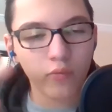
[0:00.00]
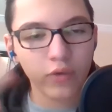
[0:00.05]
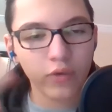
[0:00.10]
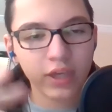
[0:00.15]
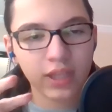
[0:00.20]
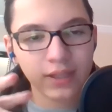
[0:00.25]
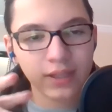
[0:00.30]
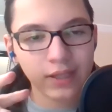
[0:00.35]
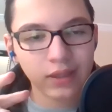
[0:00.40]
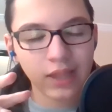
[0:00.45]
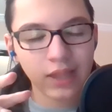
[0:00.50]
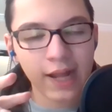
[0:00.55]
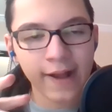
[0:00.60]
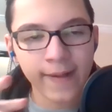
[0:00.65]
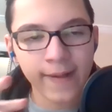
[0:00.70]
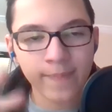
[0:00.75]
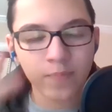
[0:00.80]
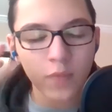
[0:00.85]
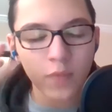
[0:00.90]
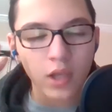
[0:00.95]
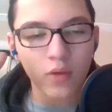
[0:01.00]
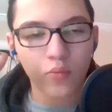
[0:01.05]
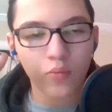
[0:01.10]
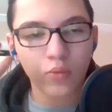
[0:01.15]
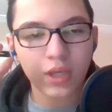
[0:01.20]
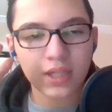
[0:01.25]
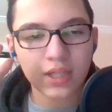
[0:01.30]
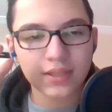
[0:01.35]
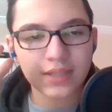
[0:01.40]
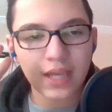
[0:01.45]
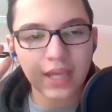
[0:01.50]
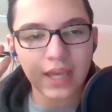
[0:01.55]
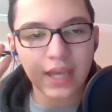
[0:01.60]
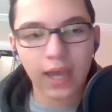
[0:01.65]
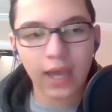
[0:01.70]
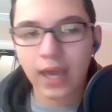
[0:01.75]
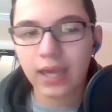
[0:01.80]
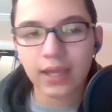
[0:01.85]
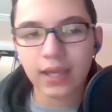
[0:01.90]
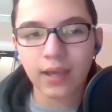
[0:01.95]
we can get that, we can say,
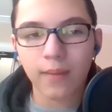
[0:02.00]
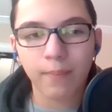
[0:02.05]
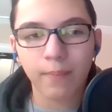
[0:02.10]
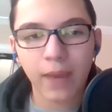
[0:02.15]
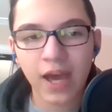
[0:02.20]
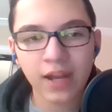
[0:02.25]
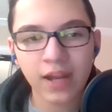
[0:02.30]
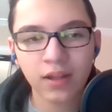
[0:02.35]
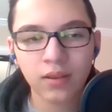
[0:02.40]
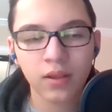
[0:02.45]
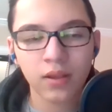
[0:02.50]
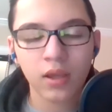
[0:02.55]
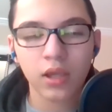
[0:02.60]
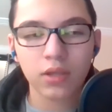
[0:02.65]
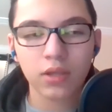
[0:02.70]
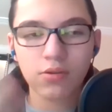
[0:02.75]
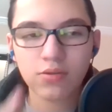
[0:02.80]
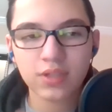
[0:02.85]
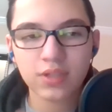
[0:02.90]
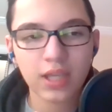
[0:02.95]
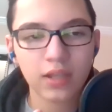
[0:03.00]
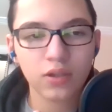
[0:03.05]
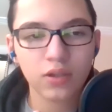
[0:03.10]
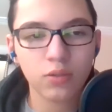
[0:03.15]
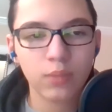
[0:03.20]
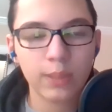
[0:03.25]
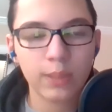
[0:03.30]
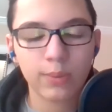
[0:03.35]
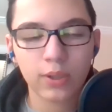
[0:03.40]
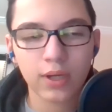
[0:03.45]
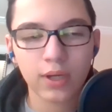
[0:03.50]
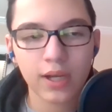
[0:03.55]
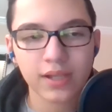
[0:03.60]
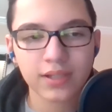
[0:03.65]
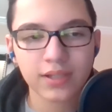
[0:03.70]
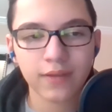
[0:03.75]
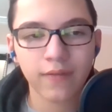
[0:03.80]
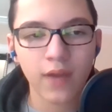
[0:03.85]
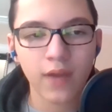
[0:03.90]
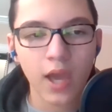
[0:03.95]
hey, Biden, you said you'd be
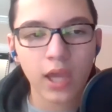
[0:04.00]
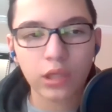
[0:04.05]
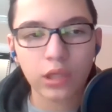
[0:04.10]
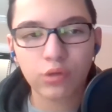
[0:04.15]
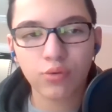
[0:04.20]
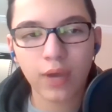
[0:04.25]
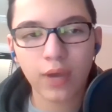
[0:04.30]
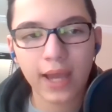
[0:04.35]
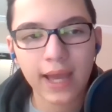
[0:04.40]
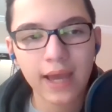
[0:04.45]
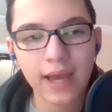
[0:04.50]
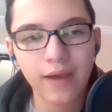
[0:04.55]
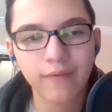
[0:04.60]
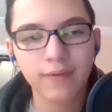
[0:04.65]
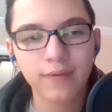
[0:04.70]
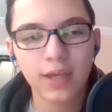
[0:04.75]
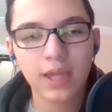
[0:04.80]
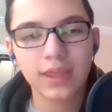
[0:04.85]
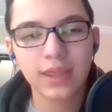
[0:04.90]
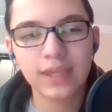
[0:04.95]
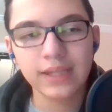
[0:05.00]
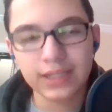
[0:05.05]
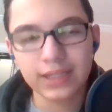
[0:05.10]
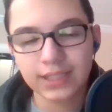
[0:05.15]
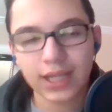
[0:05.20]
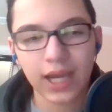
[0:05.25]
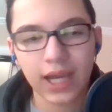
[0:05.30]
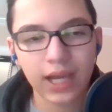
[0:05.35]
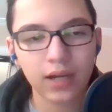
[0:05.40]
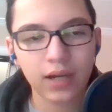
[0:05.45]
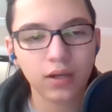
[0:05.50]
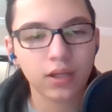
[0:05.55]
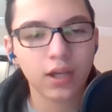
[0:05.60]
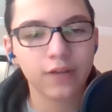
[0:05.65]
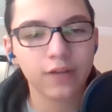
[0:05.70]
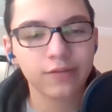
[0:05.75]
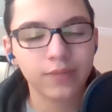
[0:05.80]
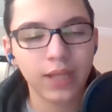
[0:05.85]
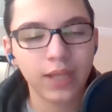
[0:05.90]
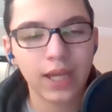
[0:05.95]
progressive. You have the entire
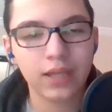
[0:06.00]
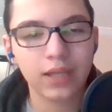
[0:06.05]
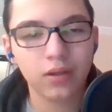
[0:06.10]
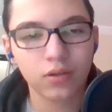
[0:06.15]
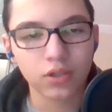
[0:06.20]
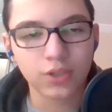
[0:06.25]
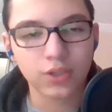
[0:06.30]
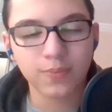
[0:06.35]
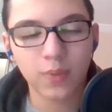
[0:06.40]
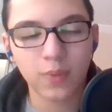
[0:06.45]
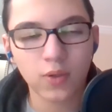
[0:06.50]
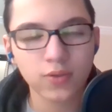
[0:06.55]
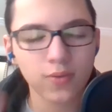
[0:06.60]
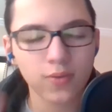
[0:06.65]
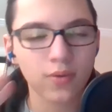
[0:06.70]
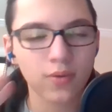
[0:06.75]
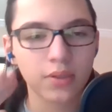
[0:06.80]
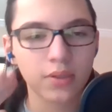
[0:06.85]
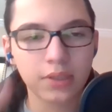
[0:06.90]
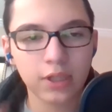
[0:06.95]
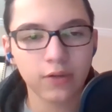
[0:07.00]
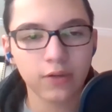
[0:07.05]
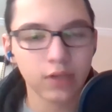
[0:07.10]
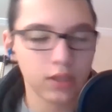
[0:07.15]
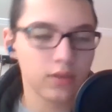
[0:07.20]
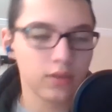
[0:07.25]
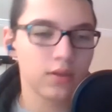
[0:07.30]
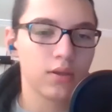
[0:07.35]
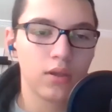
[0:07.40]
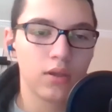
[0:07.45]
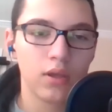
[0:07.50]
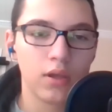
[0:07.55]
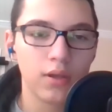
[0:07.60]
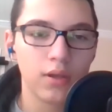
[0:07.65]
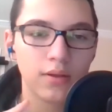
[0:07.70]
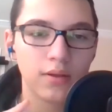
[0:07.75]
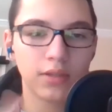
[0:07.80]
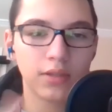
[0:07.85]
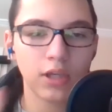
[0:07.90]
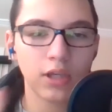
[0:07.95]
government at your disposal. Do it.
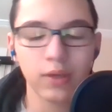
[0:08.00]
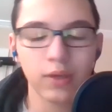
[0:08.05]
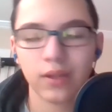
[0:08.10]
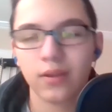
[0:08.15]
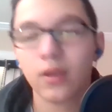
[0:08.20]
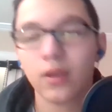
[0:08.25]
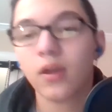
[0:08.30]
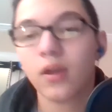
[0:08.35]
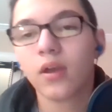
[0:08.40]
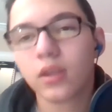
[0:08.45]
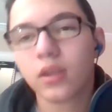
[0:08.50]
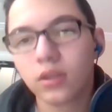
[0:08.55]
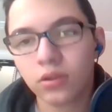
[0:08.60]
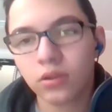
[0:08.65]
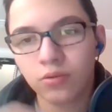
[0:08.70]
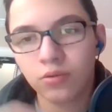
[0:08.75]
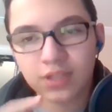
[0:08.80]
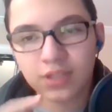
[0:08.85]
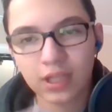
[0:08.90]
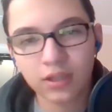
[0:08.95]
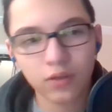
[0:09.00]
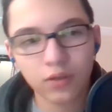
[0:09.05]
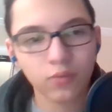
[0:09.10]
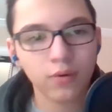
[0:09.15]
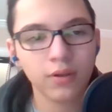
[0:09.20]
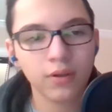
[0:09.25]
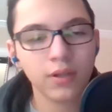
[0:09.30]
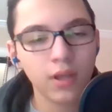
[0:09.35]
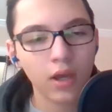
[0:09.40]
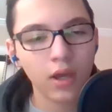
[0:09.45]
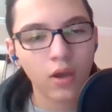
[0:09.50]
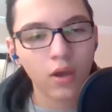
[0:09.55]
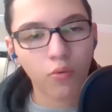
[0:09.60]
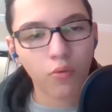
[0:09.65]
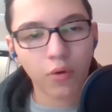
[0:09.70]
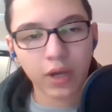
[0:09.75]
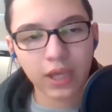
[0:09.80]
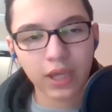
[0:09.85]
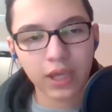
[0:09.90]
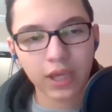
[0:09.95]
Do it. You said you would.
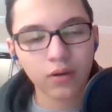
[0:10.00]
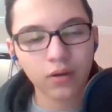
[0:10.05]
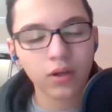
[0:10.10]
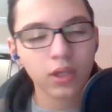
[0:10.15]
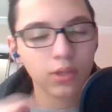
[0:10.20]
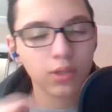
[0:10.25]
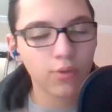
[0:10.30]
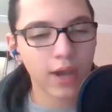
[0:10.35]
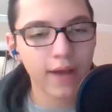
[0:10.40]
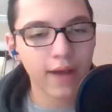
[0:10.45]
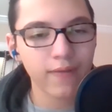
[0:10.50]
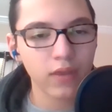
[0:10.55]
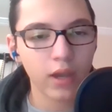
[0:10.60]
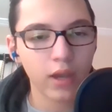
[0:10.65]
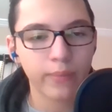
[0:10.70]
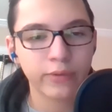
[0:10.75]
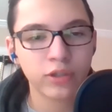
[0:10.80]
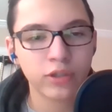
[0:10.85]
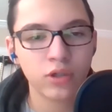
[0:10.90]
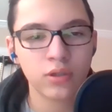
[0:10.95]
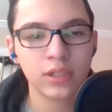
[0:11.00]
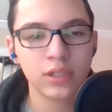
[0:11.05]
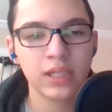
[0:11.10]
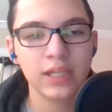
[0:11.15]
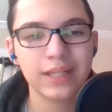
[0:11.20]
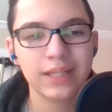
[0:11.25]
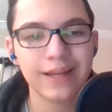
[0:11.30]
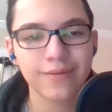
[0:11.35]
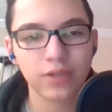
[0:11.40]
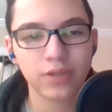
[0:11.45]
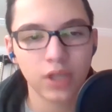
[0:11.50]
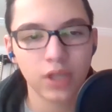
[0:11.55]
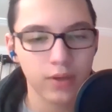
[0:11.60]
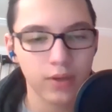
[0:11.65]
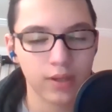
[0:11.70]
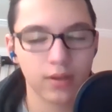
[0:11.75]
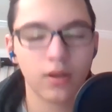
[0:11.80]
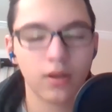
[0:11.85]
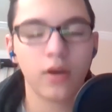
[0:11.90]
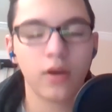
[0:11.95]
We're here. You have the opportunity. Now do
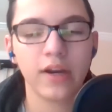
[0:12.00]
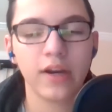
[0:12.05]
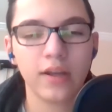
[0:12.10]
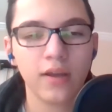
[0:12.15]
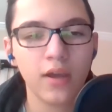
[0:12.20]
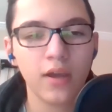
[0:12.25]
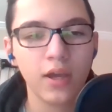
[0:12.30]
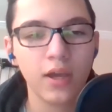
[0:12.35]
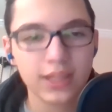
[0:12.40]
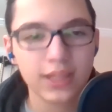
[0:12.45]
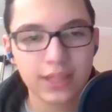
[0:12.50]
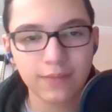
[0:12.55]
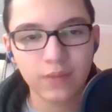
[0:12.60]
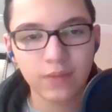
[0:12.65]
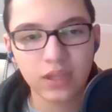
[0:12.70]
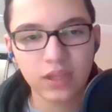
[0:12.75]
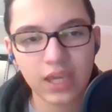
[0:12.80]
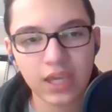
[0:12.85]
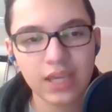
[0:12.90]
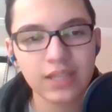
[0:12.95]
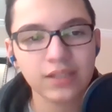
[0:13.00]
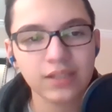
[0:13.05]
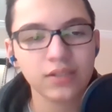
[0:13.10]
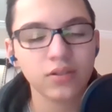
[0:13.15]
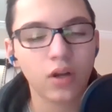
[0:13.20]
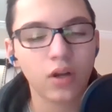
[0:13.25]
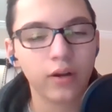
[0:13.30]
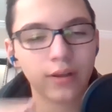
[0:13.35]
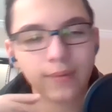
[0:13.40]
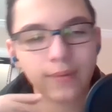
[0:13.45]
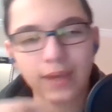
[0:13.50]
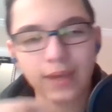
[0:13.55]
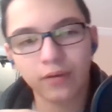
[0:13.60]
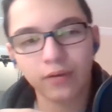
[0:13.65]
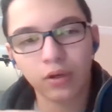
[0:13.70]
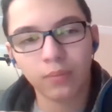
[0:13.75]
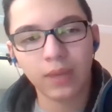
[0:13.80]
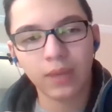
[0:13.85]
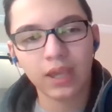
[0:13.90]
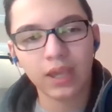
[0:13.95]
it. All right. It'd be the easiest argument ever
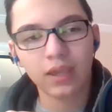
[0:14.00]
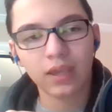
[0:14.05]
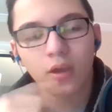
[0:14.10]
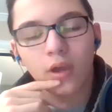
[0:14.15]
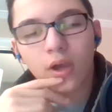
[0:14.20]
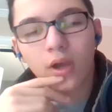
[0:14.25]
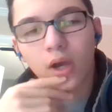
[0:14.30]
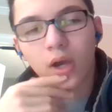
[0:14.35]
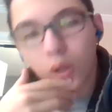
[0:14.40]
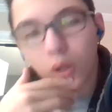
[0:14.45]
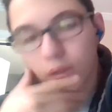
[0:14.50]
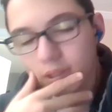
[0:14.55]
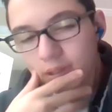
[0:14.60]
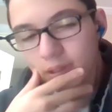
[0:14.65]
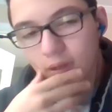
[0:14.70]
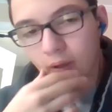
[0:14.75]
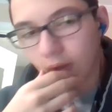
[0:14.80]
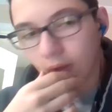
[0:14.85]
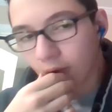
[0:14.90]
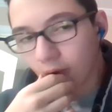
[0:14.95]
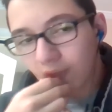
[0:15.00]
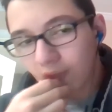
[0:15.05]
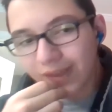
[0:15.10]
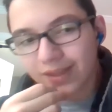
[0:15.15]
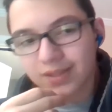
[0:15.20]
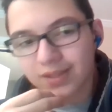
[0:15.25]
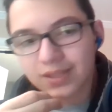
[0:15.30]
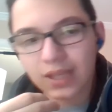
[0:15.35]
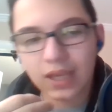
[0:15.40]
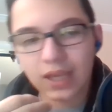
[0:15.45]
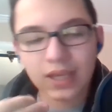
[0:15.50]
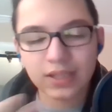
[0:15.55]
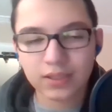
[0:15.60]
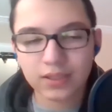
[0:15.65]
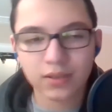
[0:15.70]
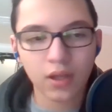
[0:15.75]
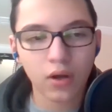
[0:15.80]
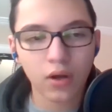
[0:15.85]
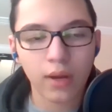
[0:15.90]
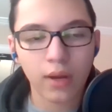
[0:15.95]
to make all you, all you can say
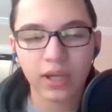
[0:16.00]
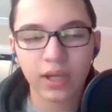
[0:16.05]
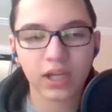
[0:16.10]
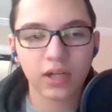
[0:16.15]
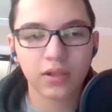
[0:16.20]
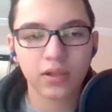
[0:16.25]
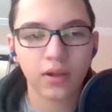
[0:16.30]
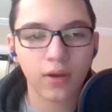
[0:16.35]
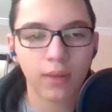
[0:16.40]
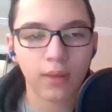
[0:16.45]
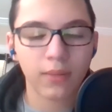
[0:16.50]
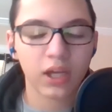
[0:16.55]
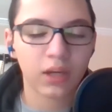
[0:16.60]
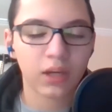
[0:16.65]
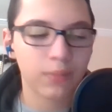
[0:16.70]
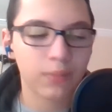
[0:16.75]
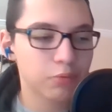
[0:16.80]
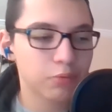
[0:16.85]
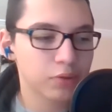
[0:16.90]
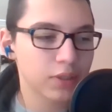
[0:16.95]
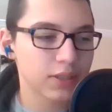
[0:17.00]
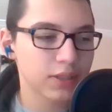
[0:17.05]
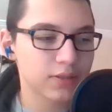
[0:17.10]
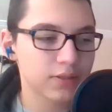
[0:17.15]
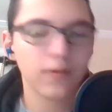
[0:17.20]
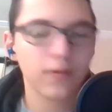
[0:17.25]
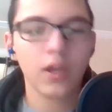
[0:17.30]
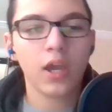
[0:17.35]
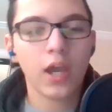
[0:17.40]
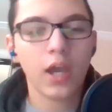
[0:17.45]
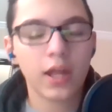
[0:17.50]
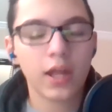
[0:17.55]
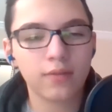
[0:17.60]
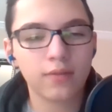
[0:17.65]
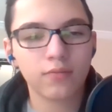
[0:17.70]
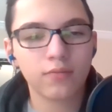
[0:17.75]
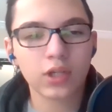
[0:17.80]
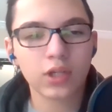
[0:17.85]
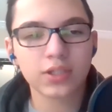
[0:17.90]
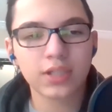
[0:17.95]
is no i'm not going to do it i'm not going to be progressive and then
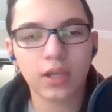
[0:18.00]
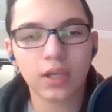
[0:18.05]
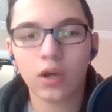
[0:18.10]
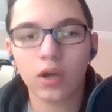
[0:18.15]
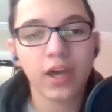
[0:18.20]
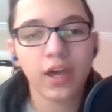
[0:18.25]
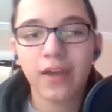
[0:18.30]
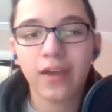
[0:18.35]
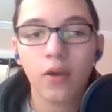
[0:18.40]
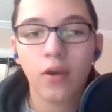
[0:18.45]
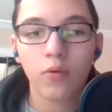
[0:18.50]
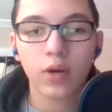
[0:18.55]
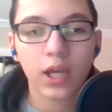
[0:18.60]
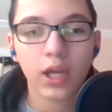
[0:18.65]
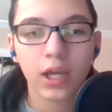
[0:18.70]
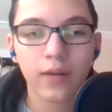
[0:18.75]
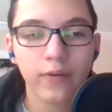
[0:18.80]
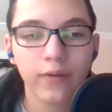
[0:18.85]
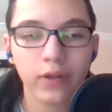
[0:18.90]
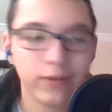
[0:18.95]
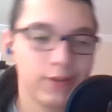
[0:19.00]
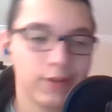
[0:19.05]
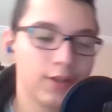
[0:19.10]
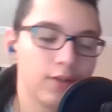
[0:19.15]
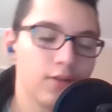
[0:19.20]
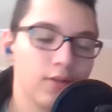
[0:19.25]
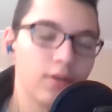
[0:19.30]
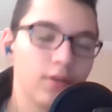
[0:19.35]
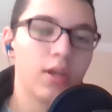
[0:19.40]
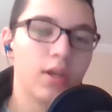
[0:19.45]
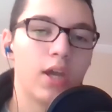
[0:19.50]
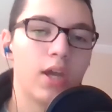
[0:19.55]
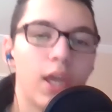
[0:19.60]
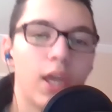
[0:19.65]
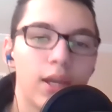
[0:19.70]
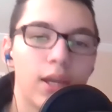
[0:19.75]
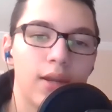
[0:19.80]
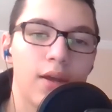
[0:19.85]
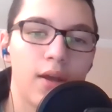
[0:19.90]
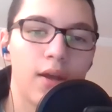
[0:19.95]
we're going to say okay we're not going to vote for you
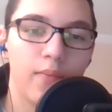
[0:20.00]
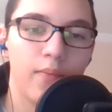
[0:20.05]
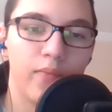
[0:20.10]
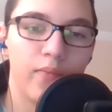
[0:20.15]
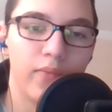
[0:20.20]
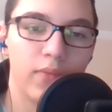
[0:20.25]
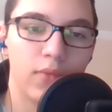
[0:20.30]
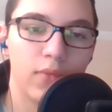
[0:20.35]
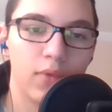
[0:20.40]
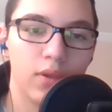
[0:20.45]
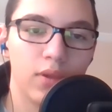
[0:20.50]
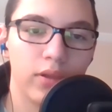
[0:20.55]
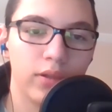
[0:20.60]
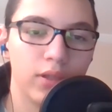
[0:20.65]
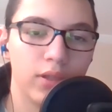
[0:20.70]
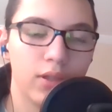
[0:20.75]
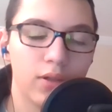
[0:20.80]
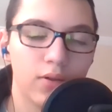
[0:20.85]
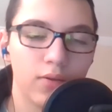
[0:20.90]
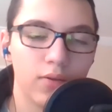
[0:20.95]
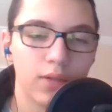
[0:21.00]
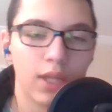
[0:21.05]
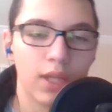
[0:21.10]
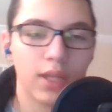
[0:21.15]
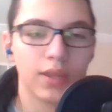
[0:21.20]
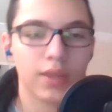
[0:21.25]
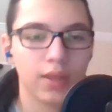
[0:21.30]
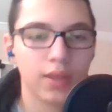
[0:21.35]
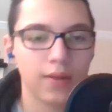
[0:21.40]
and um you know that